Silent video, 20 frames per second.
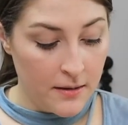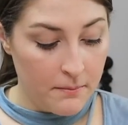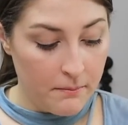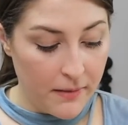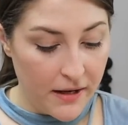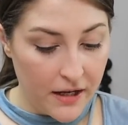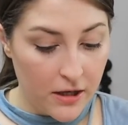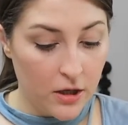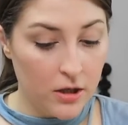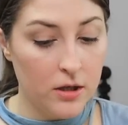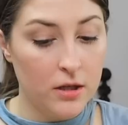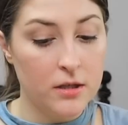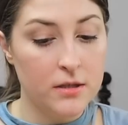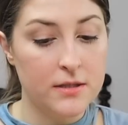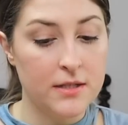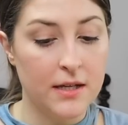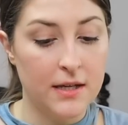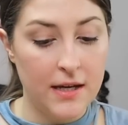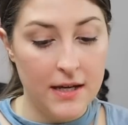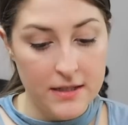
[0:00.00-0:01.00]

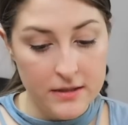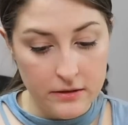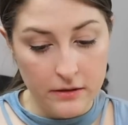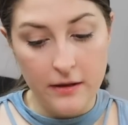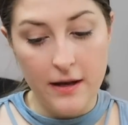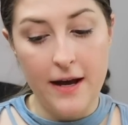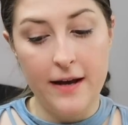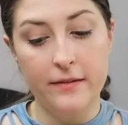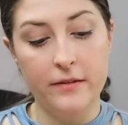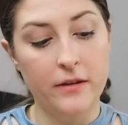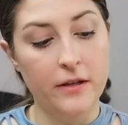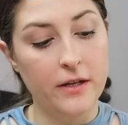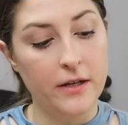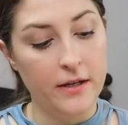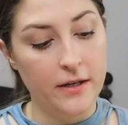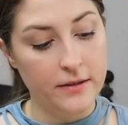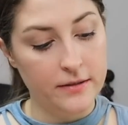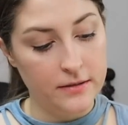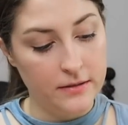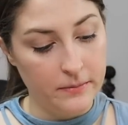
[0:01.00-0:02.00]
makers like Hazel
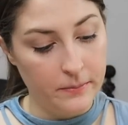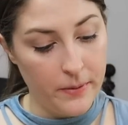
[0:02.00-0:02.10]
Atlas,